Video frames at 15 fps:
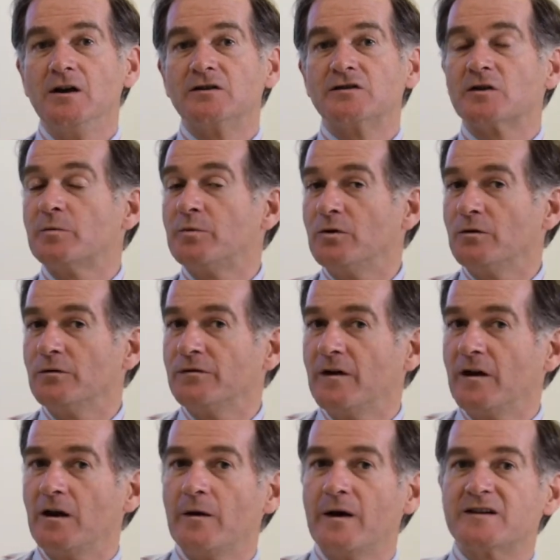So the
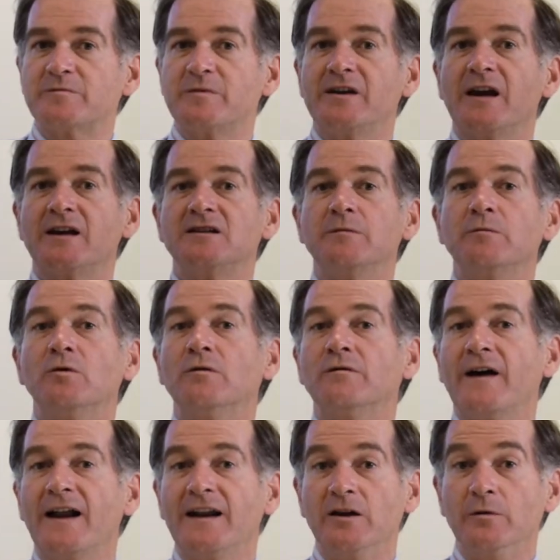portfolio has been getting more
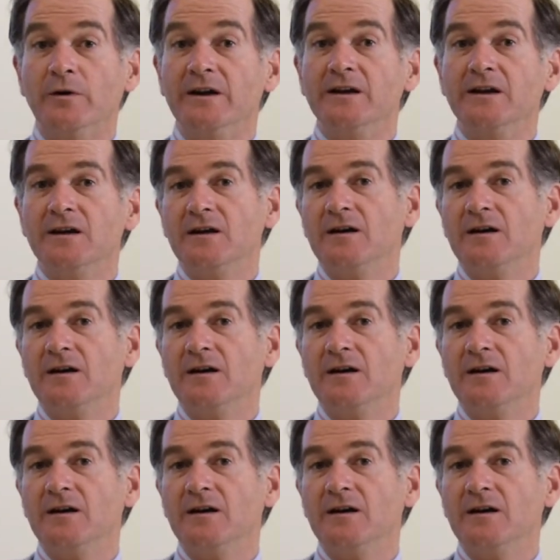value-y,